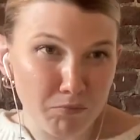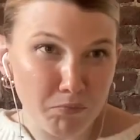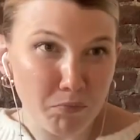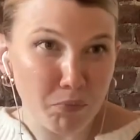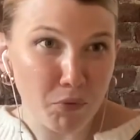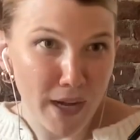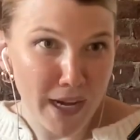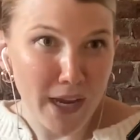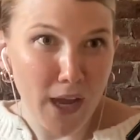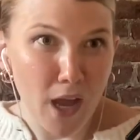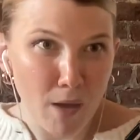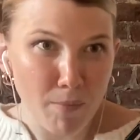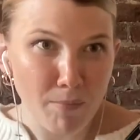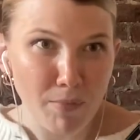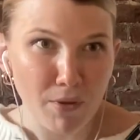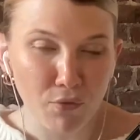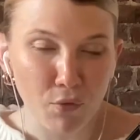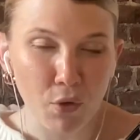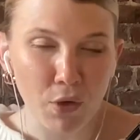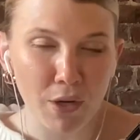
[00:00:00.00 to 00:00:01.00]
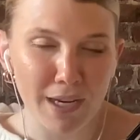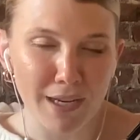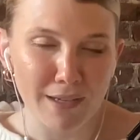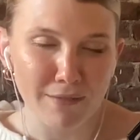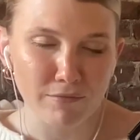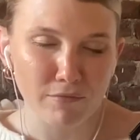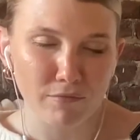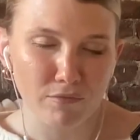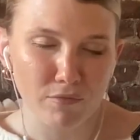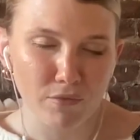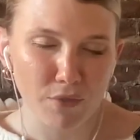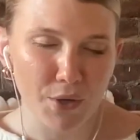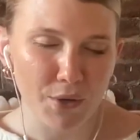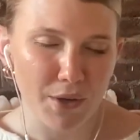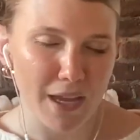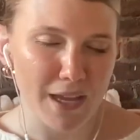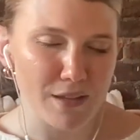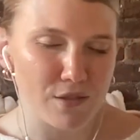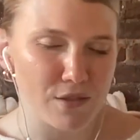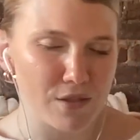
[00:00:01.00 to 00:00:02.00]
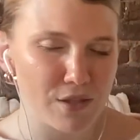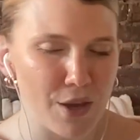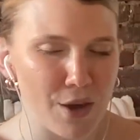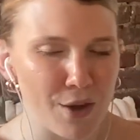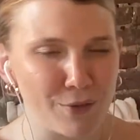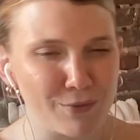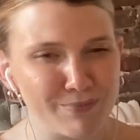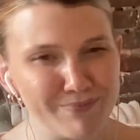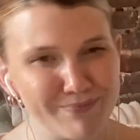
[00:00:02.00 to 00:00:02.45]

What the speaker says: breakup of Rory and Logan. So